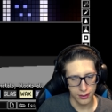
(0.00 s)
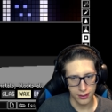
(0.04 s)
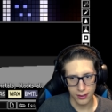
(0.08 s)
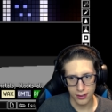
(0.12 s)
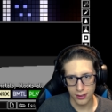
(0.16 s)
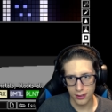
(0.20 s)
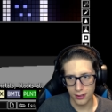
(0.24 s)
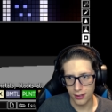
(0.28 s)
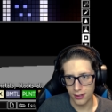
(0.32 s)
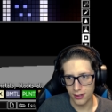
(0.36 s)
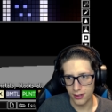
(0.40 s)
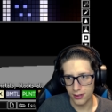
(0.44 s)

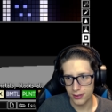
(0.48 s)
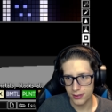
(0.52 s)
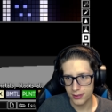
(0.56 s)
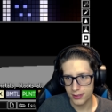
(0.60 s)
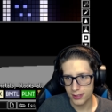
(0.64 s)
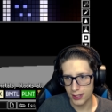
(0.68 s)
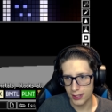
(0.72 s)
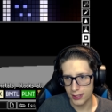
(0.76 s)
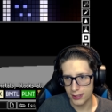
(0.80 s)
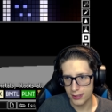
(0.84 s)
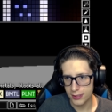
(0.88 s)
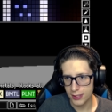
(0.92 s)
our
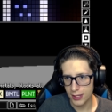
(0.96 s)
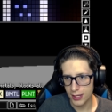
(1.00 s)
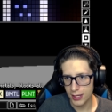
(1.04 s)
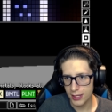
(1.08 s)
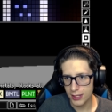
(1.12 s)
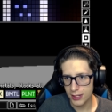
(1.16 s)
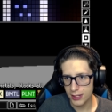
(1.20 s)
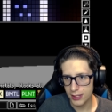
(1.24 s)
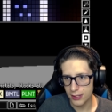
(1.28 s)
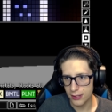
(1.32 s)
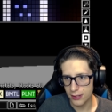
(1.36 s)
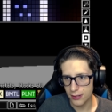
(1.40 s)

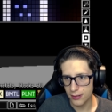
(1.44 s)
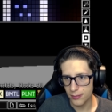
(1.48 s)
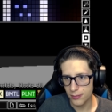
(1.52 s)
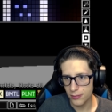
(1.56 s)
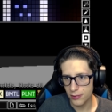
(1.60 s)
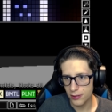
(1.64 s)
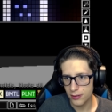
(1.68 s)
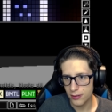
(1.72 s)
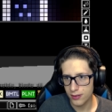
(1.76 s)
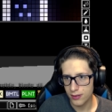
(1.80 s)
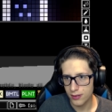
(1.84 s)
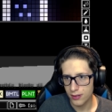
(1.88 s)

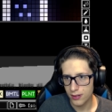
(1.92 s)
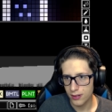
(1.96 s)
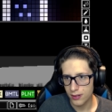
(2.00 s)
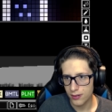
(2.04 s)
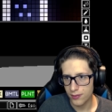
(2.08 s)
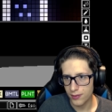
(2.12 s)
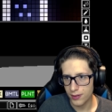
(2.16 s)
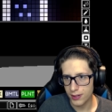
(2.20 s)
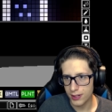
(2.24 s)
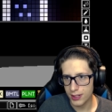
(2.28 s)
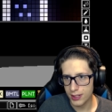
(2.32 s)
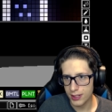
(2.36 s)
titanium
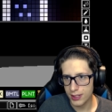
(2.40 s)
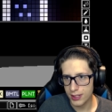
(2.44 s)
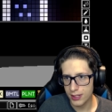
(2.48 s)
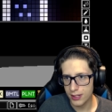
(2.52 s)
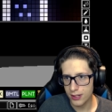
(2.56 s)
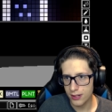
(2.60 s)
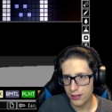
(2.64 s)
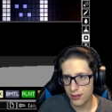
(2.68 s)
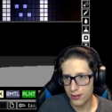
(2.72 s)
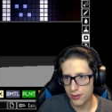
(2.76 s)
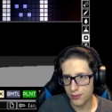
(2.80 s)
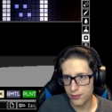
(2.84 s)
right
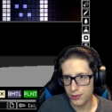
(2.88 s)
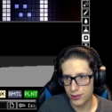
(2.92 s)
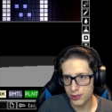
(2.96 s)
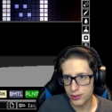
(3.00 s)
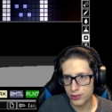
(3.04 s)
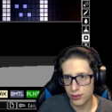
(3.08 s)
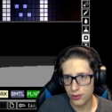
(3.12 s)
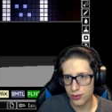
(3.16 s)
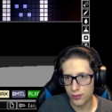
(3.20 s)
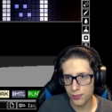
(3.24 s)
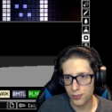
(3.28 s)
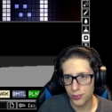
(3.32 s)
here,
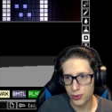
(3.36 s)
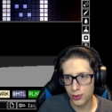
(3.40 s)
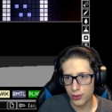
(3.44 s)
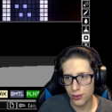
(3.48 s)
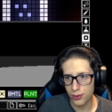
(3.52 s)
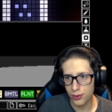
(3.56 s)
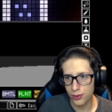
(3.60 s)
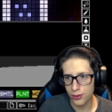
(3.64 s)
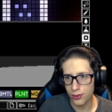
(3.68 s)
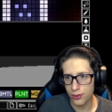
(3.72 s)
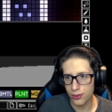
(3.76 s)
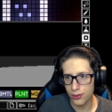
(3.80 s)
which will
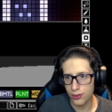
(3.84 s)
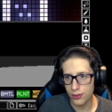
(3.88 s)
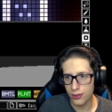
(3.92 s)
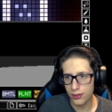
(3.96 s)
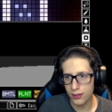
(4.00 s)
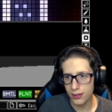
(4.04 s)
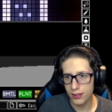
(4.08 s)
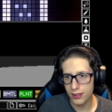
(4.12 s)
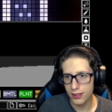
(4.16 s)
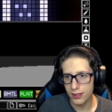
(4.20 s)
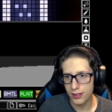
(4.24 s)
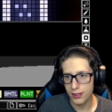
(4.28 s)

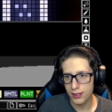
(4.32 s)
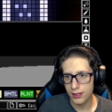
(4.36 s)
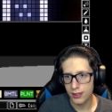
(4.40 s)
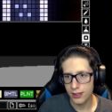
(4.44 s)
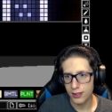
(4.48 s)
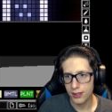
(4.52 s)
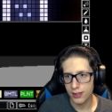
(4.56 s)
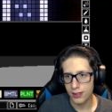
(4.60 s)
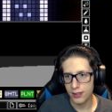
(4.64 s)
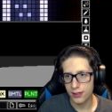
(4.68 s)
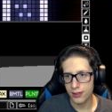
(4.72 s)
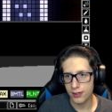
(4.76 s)
pull
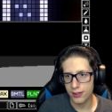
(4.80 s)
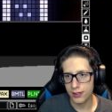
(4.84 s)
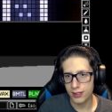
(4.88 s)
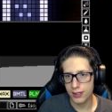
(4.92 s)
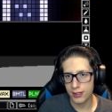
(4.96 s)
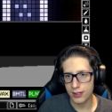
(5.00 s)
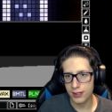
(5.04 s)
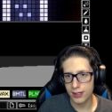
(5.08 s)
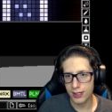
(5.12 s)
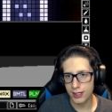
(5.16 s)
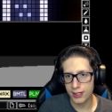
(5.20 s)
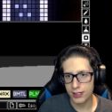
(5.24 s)
the
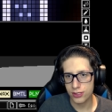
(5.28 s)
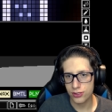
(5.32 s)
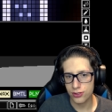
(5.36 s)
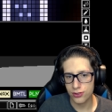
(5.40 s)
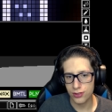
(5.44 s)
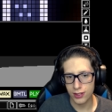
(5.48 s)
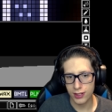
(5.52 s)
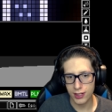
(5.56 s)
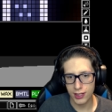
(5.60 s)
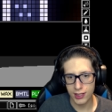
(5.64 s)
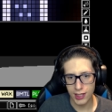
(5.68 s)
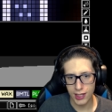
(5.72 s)

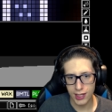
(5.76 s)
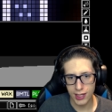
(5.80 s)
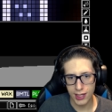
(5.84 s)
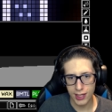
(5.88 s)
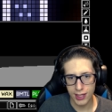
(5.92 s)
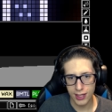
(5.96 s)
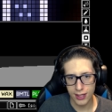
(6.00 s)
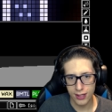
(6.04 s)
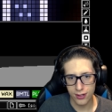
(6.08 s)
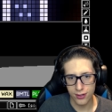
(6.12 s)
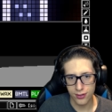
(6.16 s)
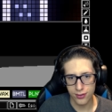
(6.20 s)
electric
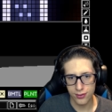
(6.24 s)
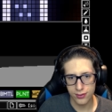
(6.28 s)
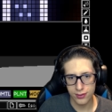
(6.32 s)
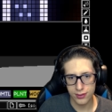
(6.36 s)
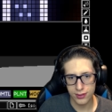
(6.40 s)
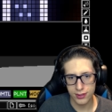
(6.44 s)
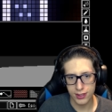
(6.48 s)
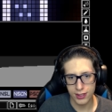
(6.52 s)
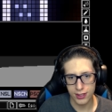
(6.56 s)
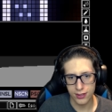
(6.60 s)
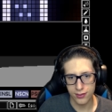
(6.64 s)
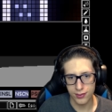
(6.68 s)

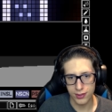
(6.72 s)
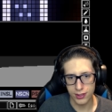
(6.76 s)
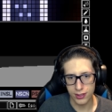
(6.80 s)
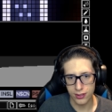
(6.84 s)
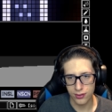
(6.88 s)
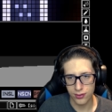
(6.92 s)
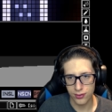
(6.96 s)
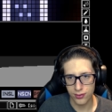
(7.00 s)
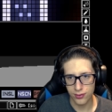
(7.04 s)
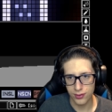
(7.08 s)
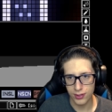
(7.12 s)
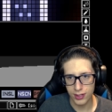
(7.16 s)
out that we
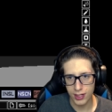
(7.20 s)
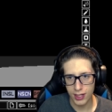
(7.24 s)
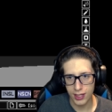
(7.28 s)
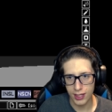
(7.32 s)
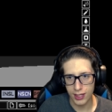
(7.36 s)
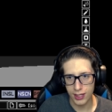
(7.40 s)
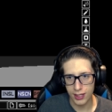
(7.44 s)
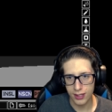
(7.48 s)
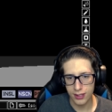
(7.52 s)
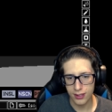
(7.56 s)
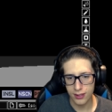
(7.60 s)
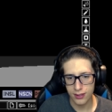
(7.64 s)

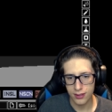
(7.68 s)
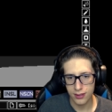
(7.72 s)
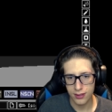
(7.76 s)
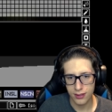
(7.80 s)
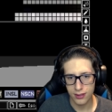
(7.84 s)
create.